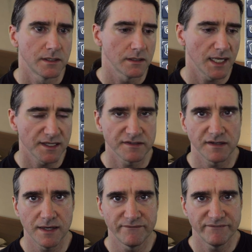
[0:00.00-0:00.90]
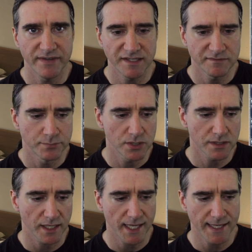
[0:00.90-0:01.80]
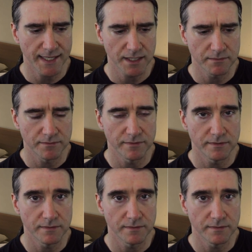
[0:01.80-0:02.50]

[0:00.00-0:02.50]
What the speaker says: like us on Facebook, and